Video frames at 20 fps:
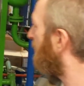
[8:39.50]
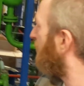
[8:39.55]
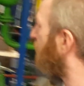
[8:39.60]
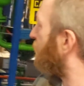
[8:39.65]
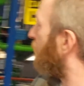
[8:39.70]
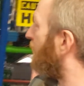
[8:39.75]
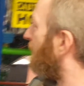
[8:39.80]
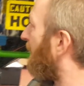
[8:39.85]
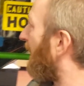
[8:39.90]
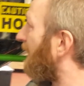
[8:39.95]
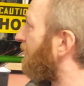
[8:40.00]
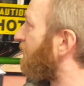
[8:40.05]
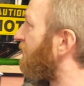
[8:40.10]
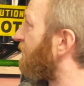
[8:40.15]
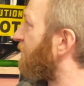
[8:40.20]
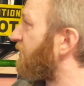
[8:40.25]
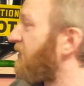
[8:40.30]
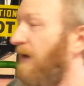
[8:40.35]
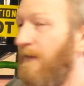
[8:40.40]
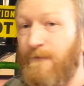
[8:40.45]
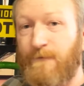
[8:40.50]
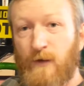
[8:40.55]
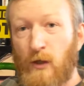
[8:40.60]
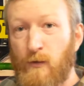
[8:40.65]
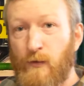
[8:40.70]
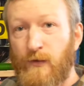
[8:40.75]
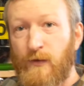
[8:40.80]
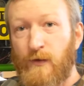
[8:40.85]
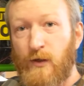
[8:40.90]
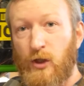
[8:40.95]
So the biodiesel is going to
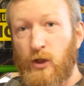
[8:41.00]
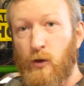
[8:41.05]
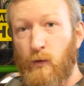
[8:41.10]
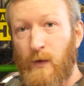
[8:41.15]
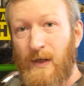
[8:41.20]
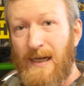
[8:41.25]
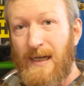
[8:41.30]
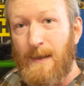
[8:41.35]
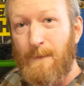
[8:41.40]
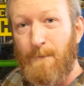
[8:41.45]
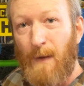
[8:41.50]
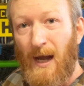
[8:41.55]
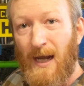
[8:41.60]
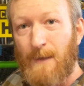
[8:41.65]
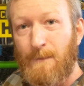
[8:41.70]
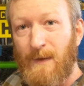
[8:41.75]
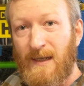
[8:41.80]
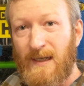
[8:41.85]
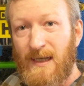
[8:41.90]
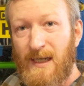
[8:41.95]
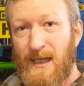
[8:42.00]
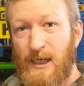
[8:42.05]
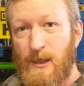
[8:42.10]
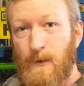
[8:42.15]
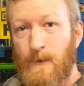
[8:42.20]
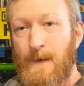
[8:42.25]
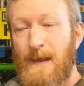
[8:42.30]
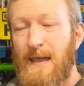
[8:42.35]
flow through the green piping here,